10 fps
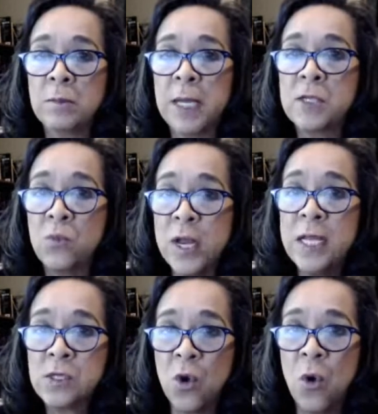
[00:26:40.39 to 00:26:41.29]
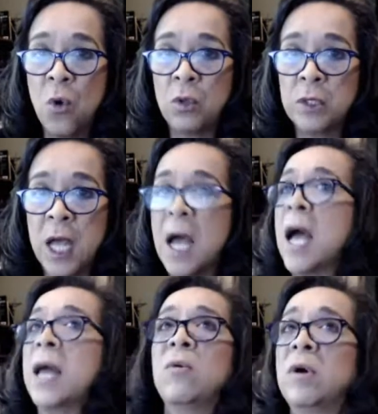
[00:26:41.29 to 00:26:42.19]
Because when it's cold,
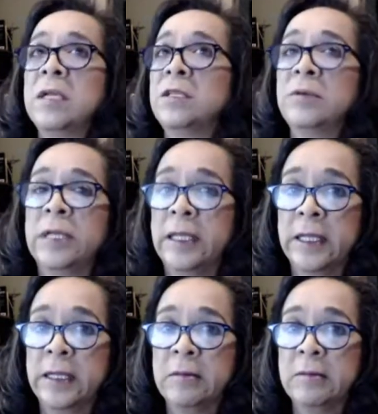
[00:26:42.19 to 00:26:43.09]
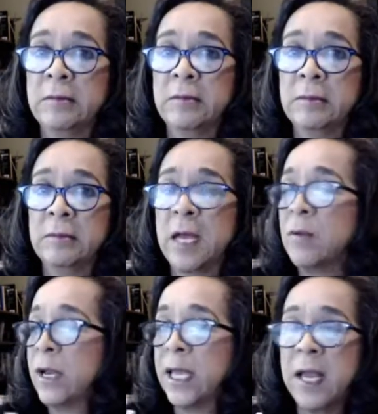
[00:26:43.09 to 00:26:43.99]
I don't want to do anything. I don't
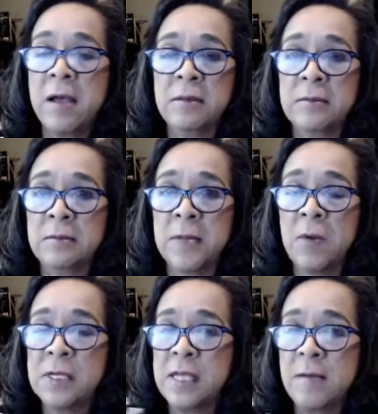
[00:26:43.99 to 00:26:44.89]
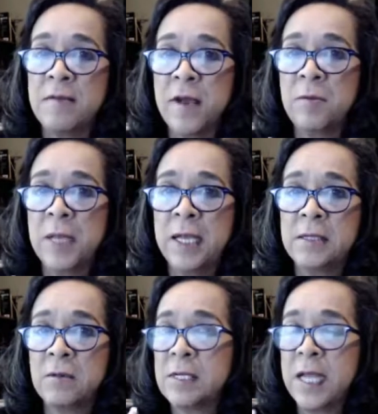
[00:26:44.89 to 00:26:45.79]
want to get out. I want to stay by the
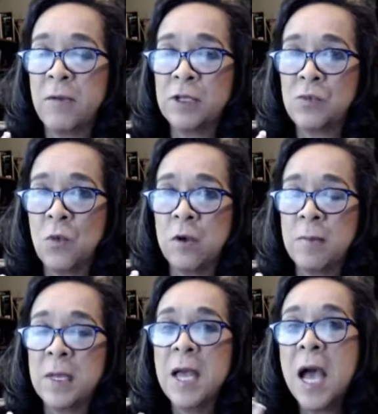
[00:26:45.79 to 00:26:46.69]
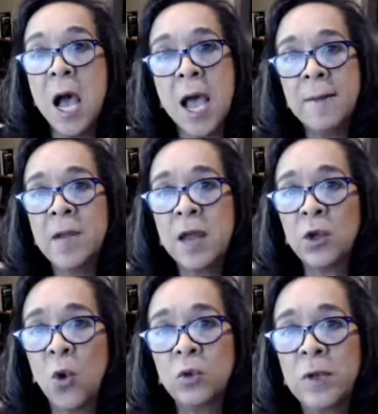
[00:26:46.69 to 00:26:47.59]
fireplace and stay where it's warm. I'm not a
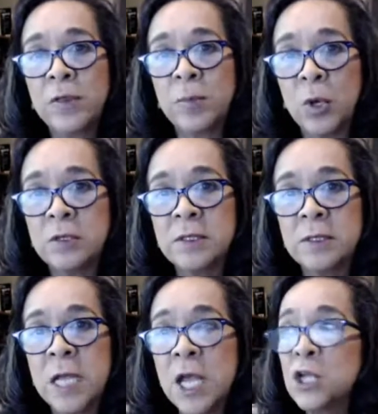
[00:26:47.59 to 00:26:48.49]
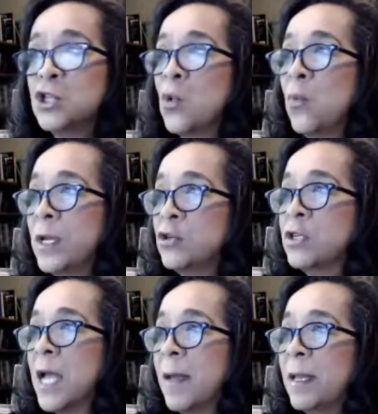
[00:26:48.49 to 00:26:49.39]
cold weather person. So winter
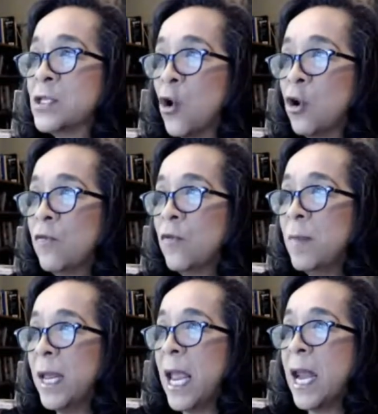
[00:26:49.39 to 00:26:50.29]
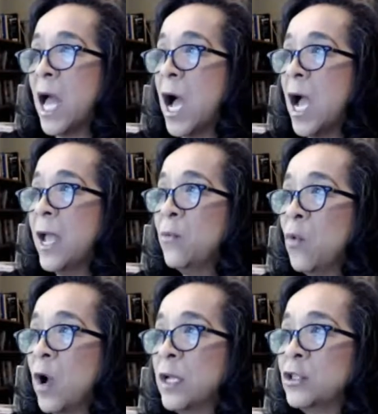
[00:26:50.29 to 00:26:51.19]
time gets hard for me, and I
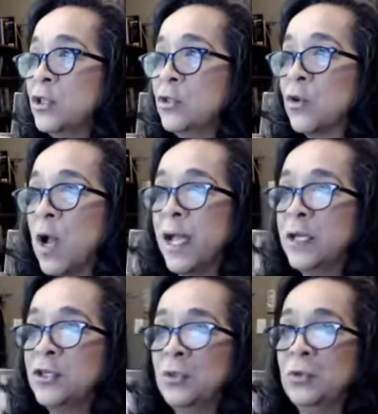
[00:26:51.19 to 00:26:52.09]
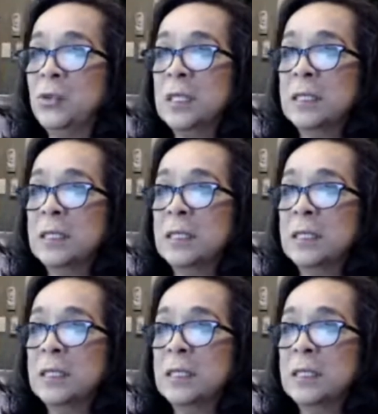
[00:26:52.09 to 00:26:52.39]
want to try to.